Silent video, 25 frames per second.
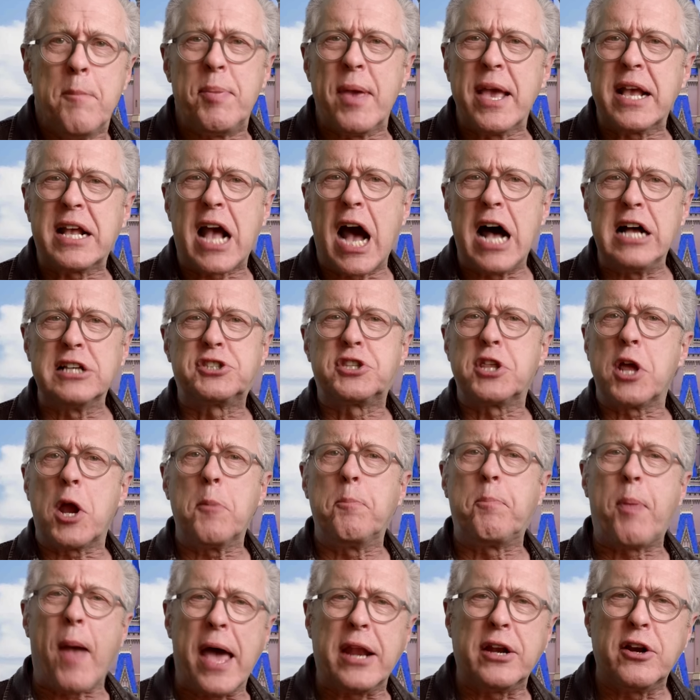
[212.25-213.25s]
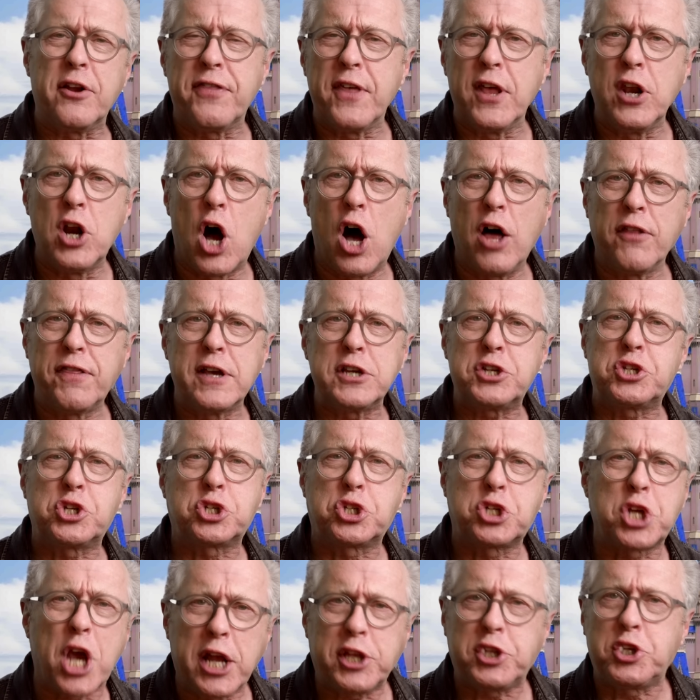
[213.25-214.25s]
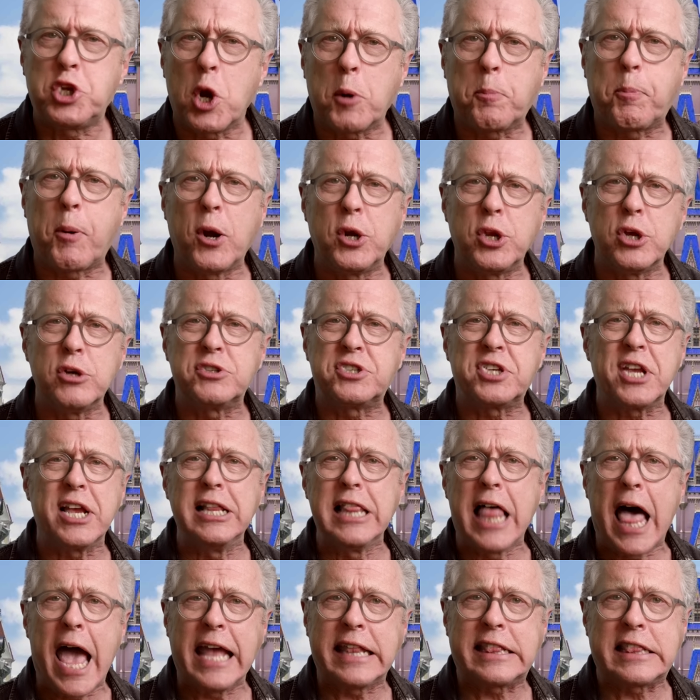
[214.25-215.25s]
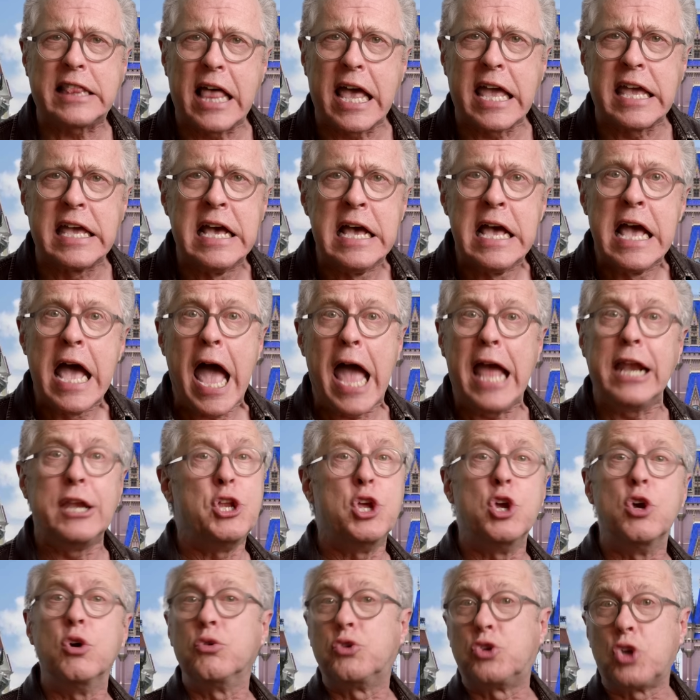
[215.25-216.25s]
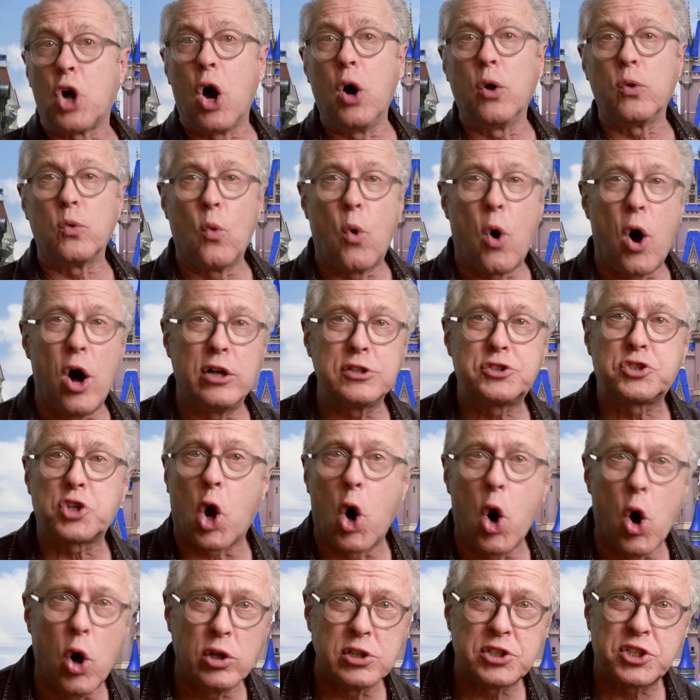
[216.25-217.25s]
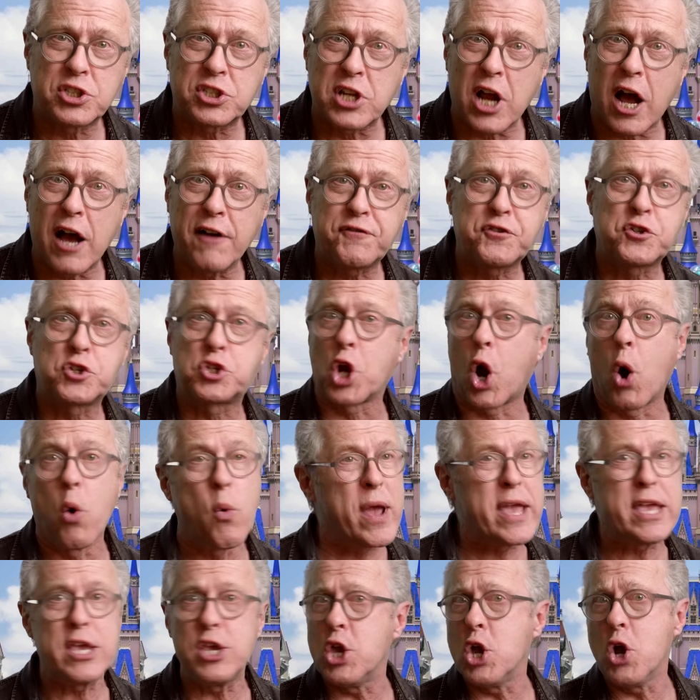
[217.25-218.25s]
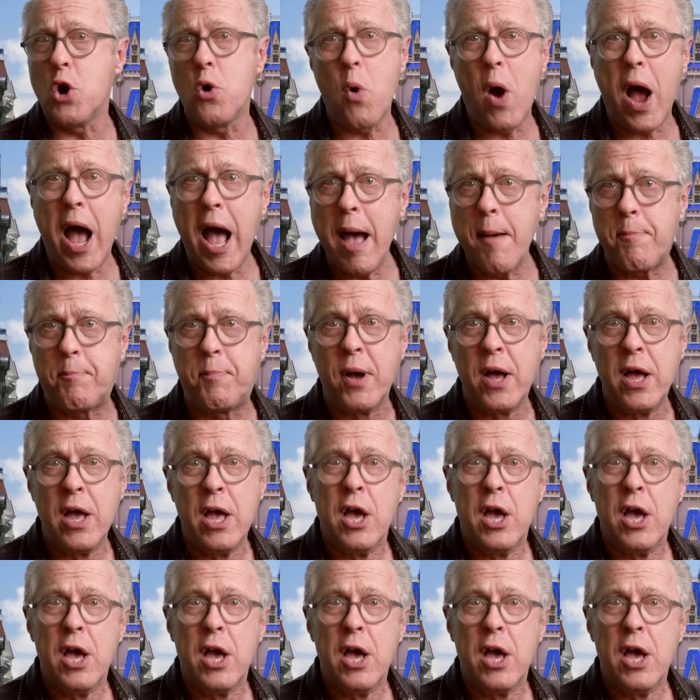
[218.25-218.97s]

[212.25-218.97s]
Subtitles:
Because they're better than all the shit you're producing lately. And you don't waltz old stuff showing you up.